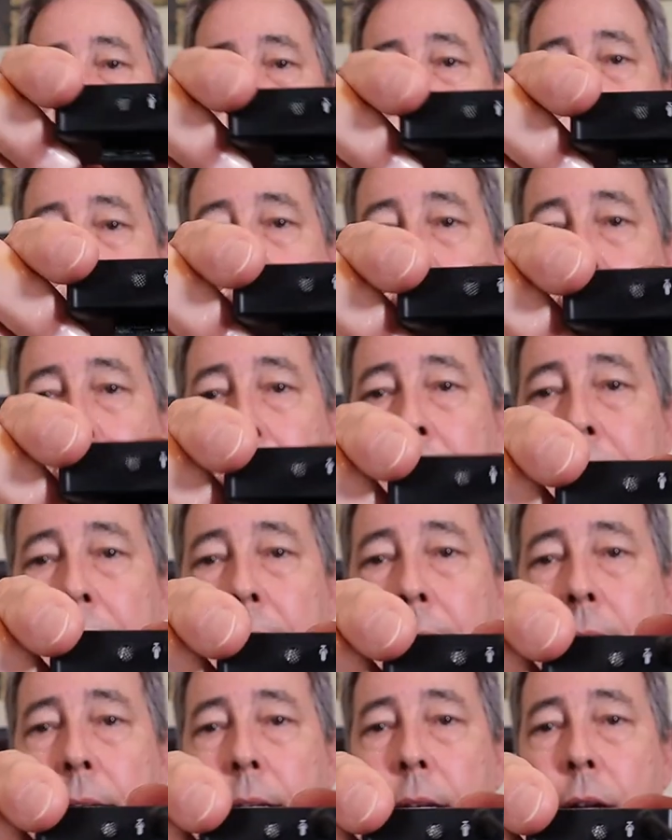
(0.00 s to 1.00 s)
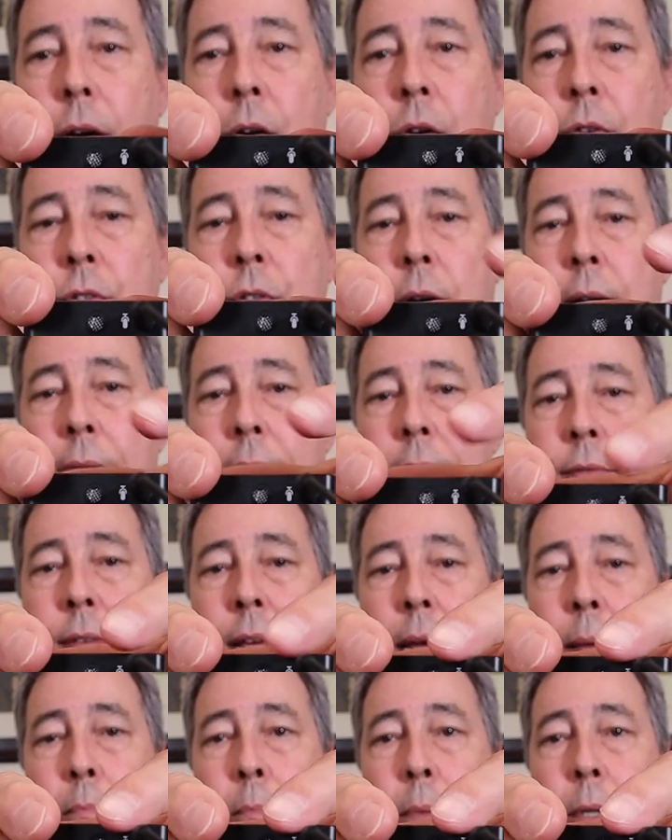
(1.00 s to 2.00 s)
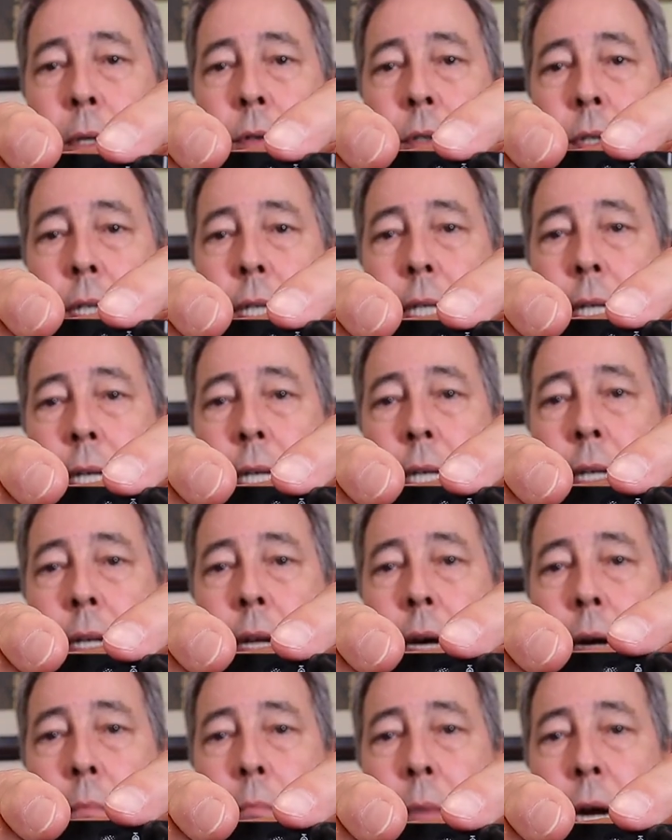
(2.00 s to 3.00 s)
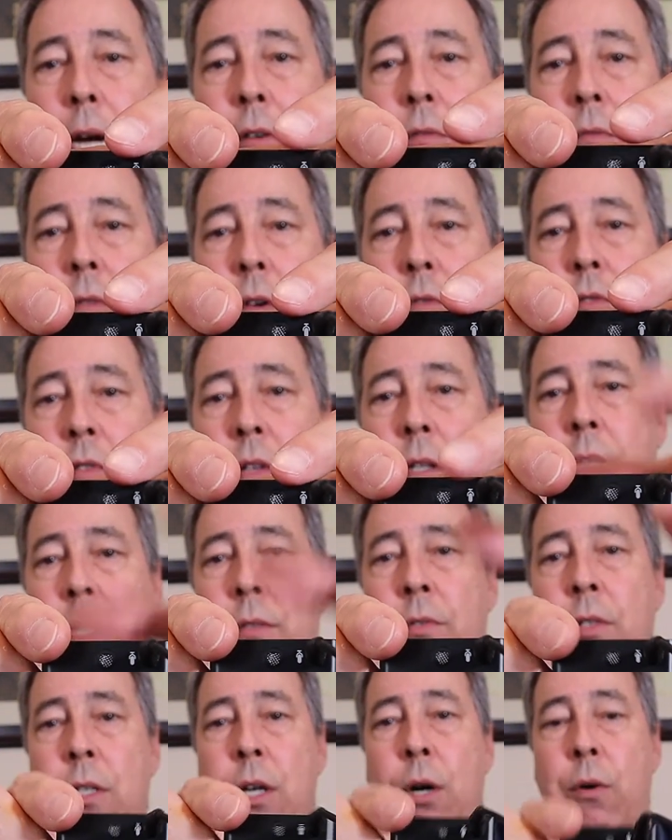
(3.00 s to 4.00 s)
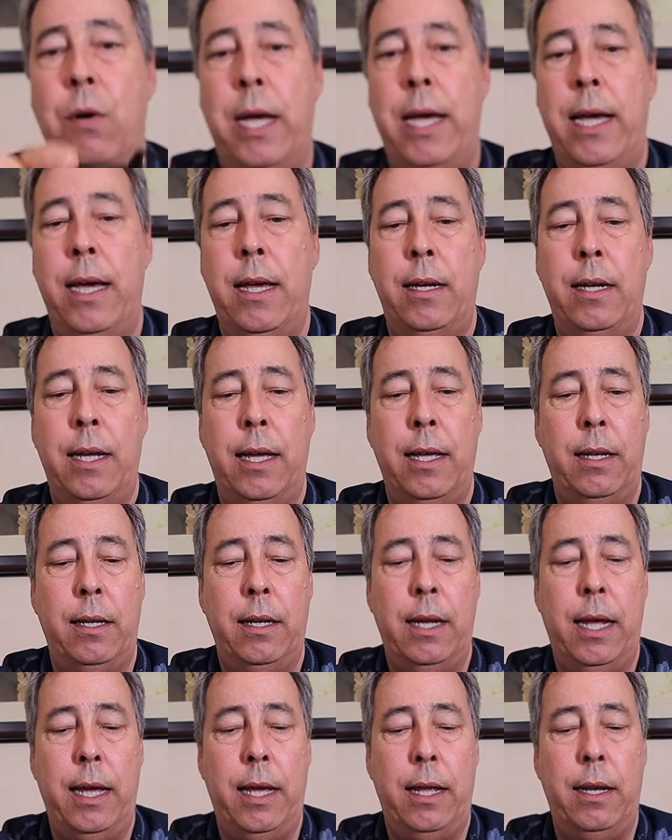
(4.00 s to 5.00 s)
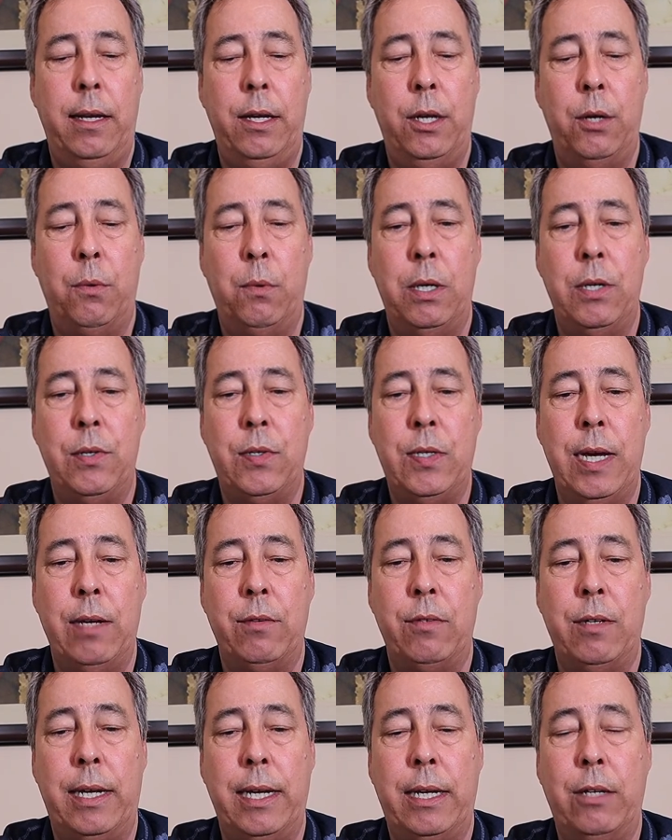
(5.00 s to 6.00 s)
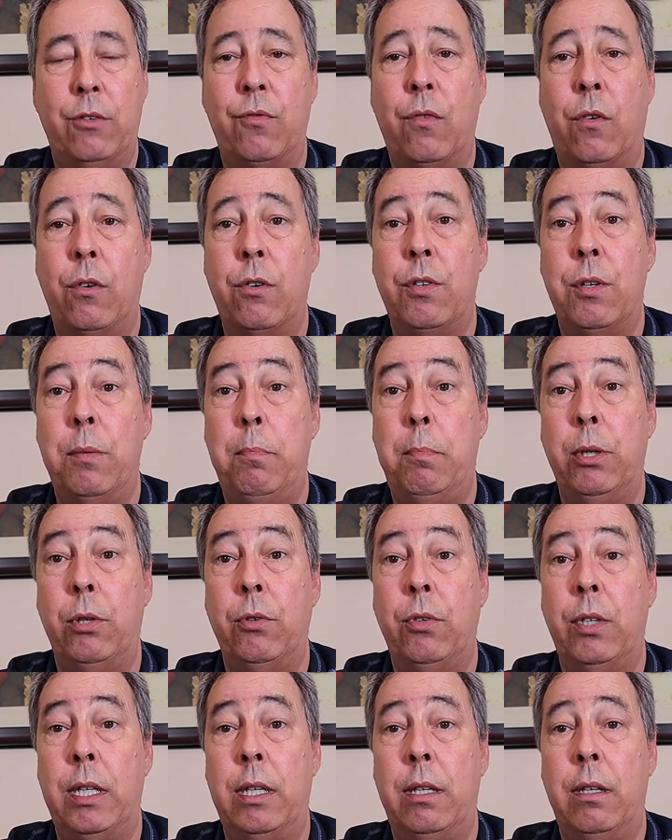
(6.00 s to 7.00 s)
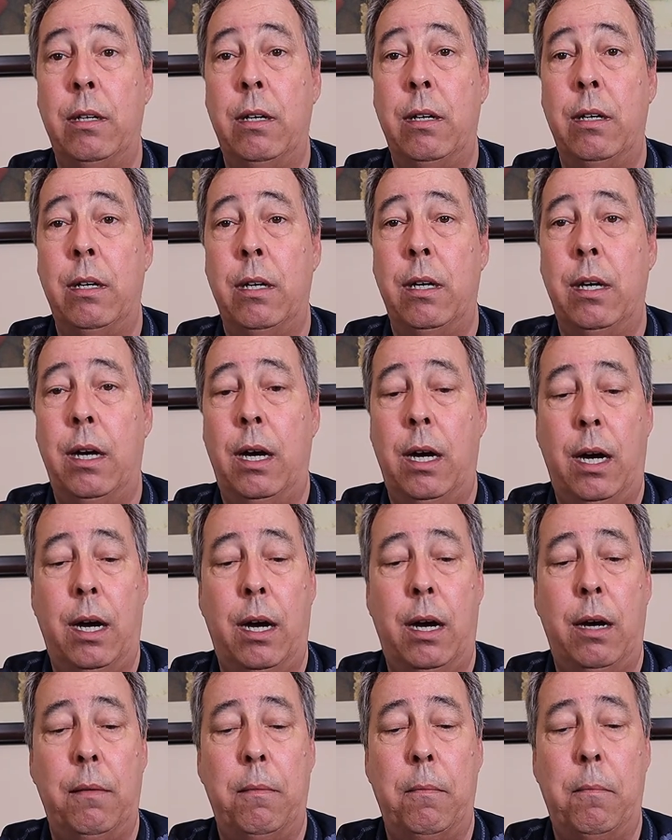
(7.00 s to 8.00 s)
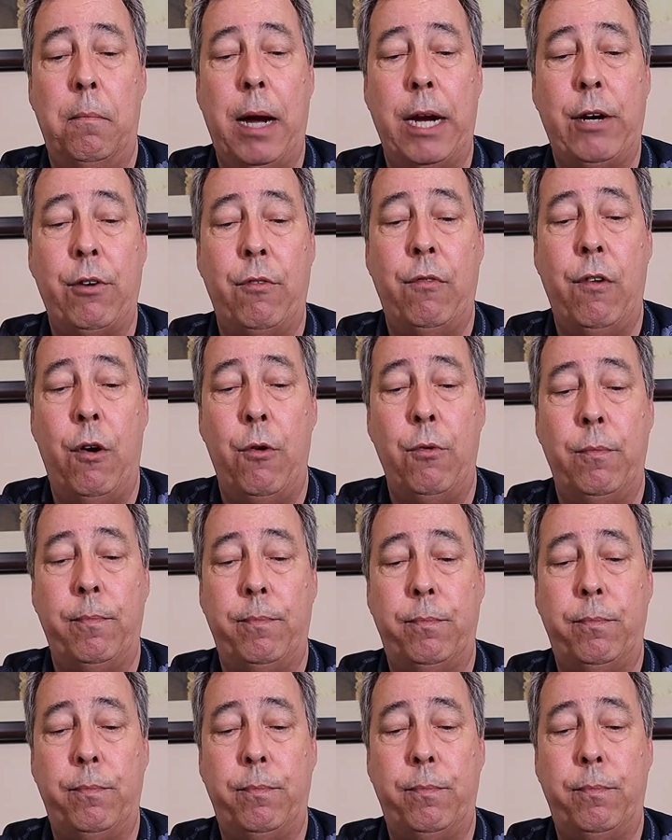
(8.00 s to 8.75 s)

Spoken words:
and it also has a built-in microphone. So let's go ahead and hear what it sounds like as far as the built-in microphone.